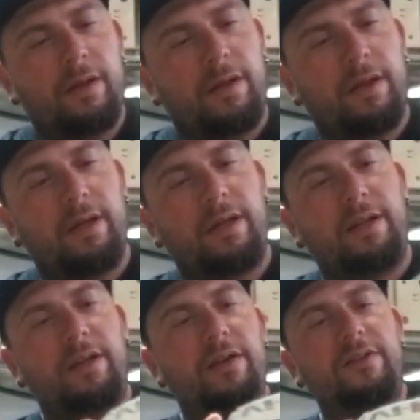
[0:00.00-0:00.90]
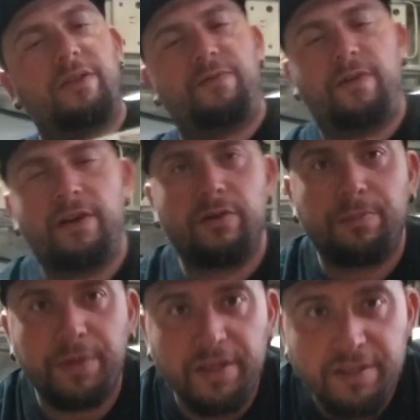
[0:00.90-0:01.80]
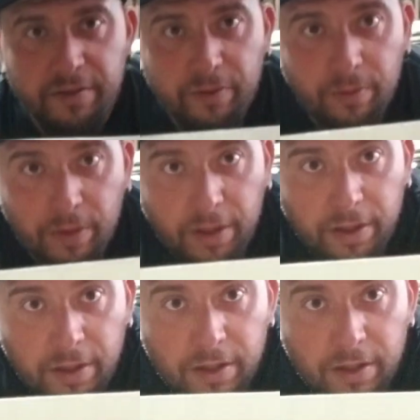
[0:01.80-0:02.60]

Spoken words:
And here's the final piece, everyone,